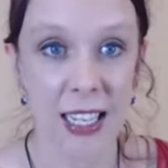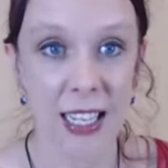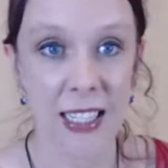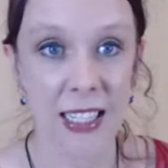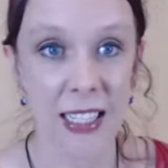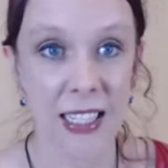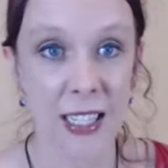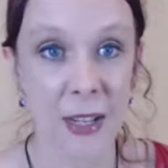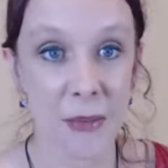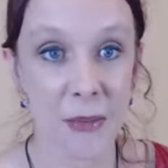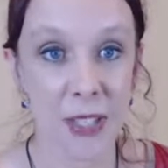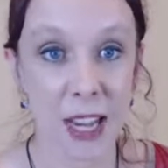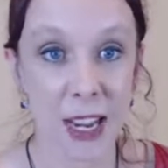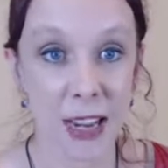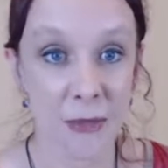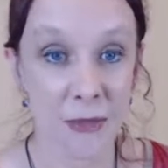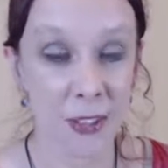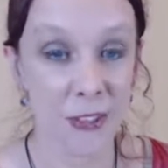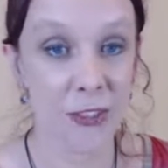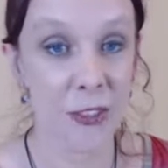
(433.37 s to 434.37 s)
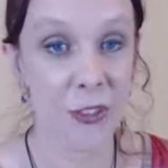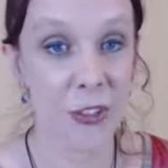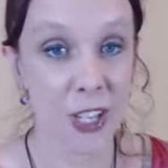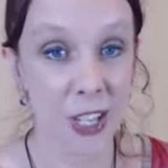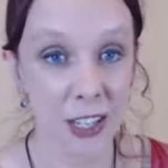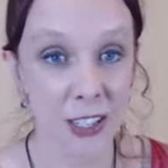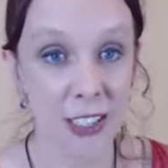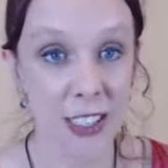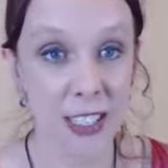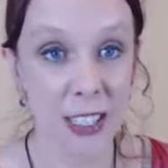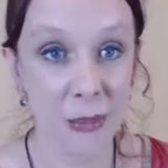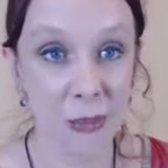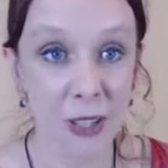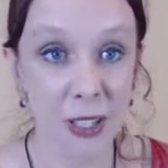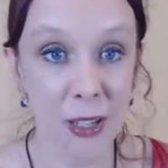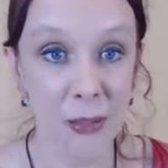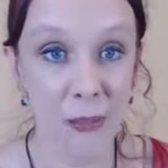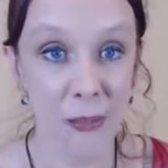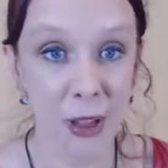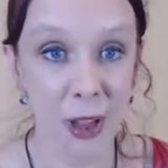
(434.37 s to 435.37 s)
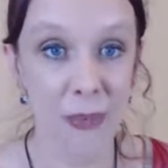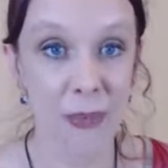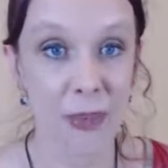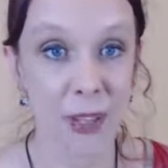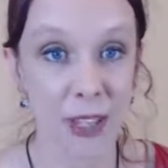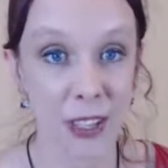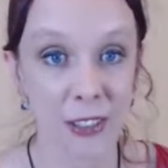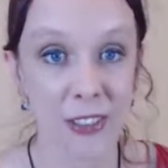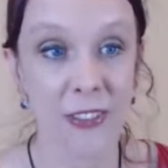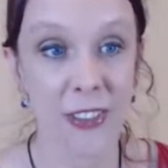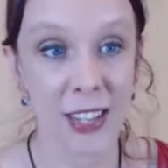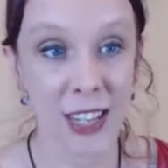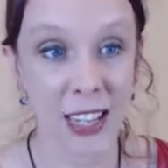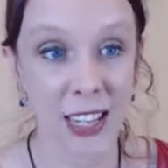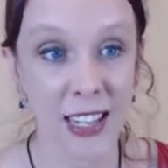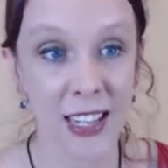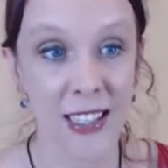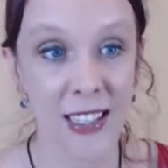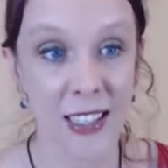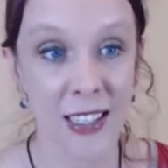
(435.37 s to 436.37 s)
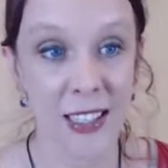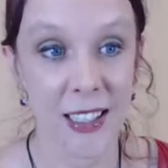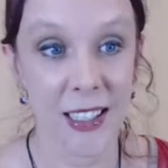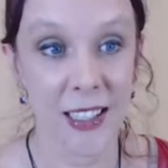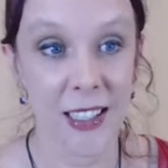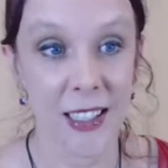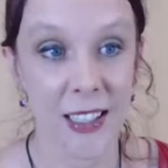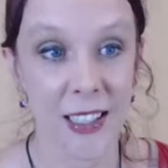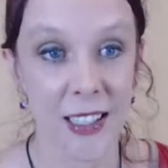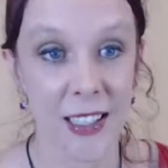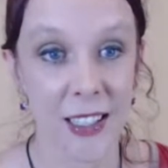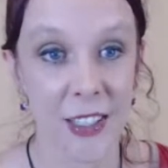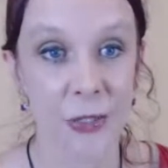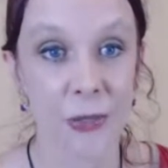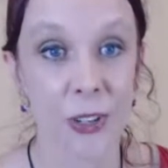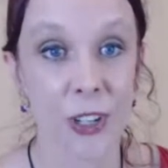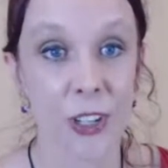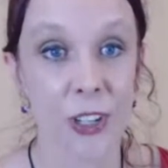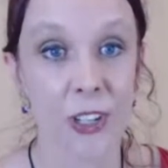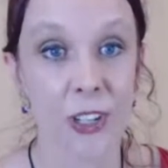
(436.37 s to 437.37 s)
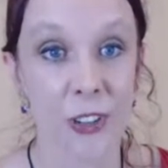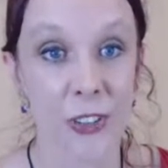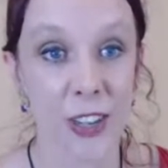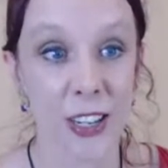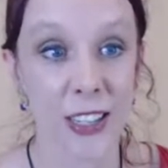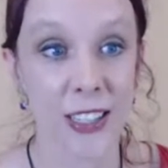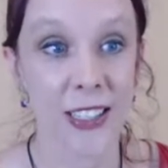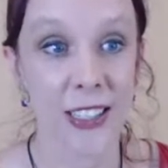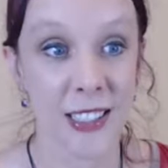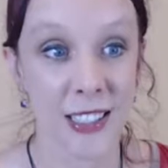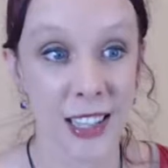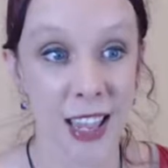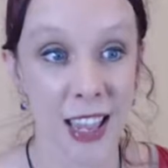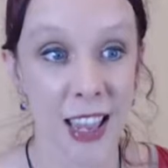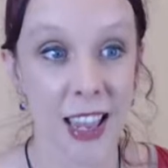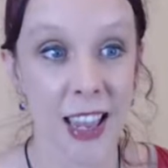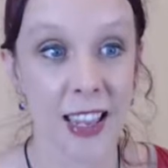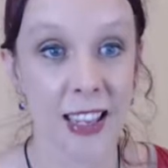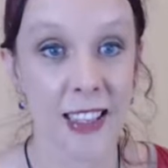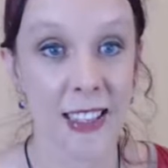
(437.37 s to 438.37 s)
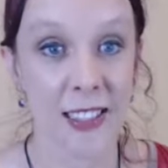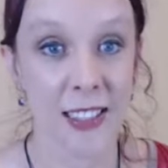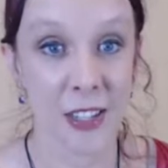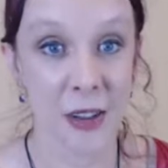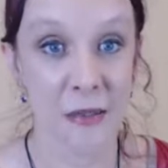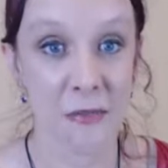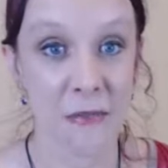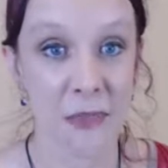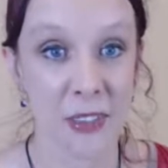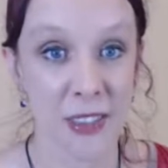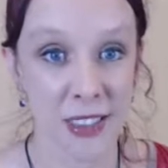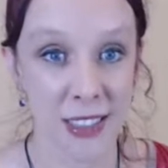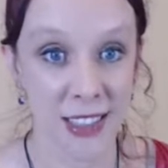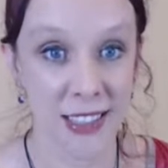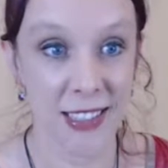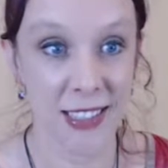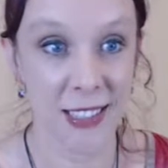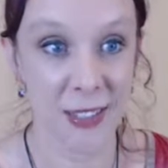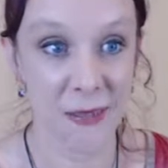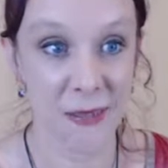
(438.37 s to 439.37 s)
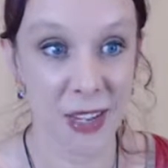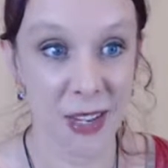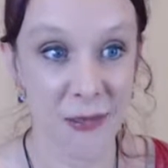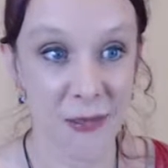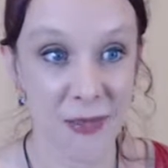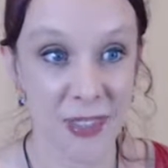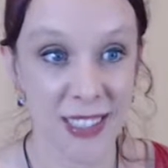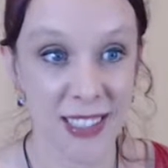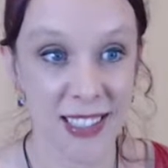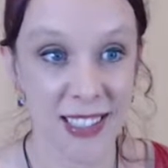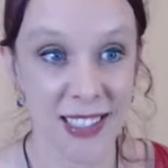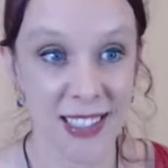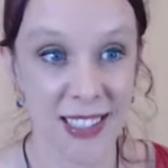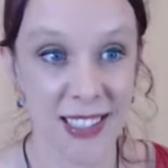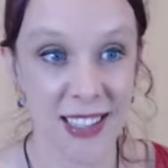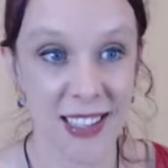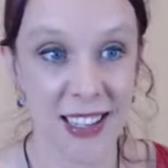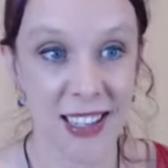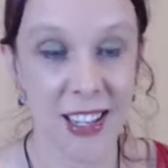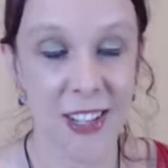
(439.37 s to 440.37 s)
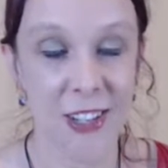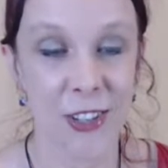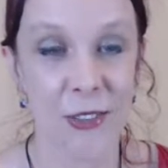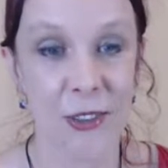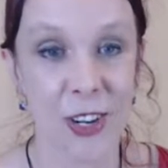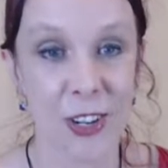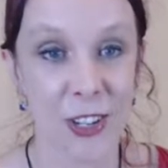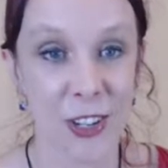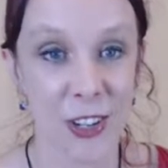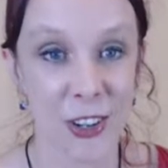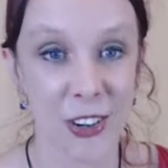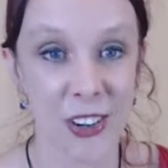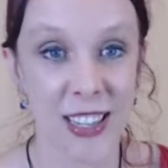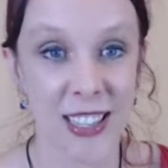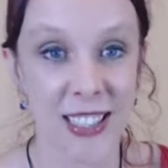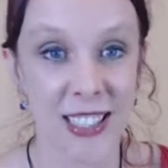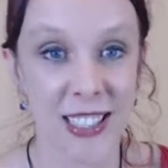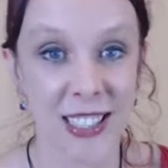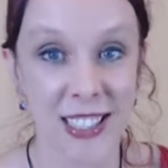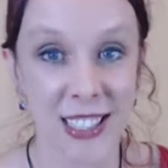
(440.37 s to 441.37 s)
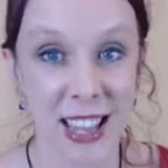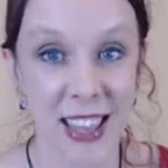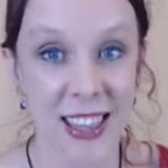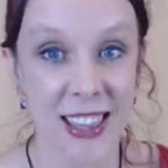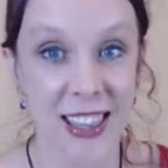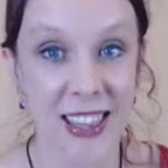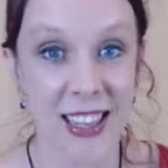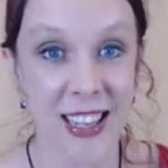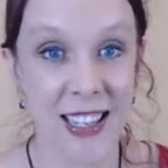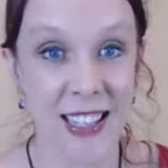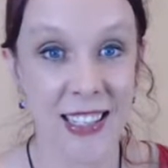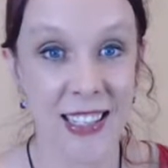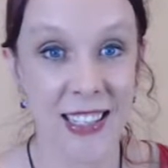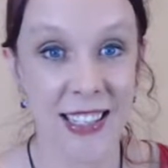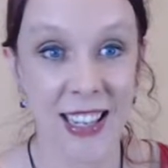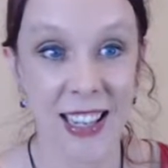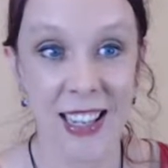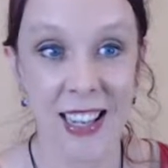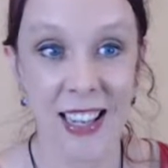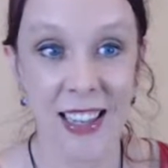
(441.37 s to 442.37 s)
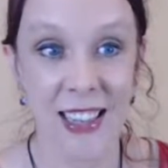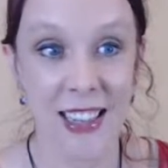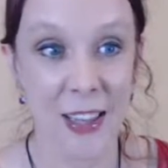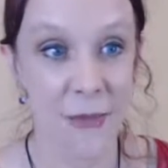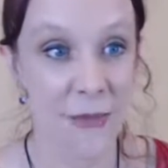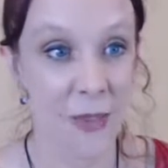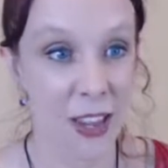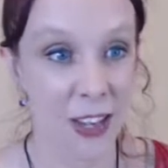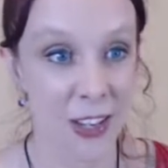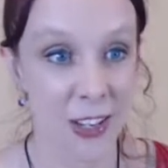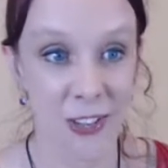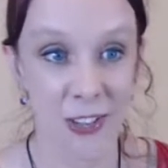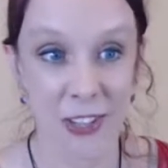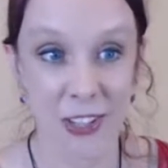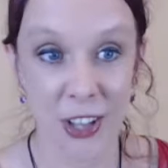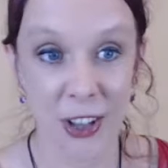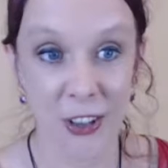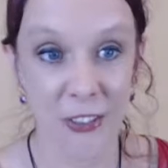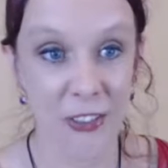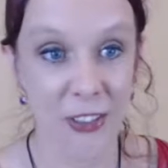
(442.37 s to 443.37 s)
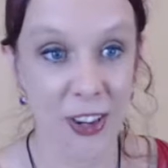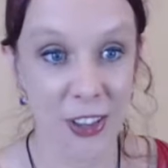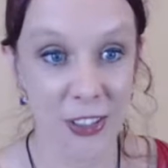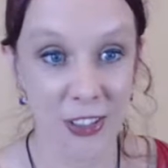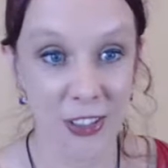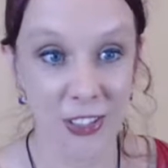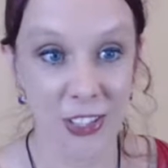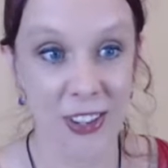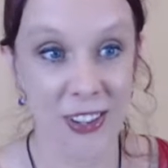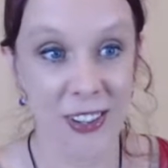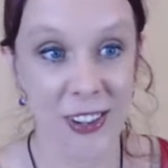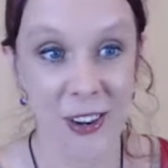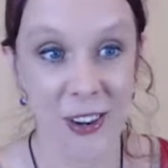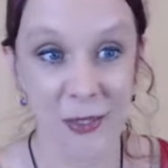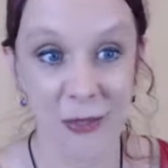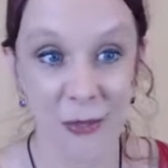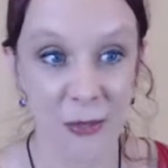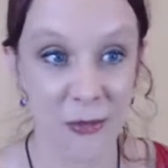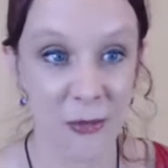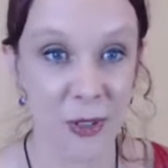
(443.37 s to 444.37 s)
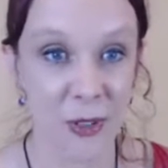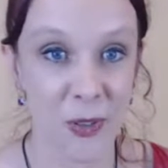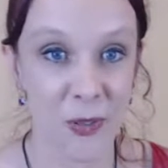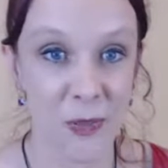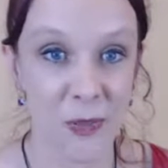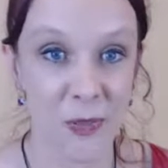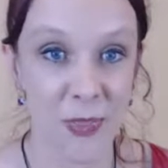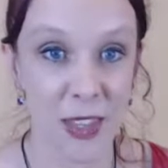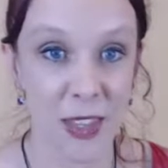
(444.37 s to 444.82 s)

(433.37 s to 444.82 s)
And sometimes if you care deeply about being funny, you are going to say dumb things sometimes. And you are going to say things that make yourself and others uncomfortable.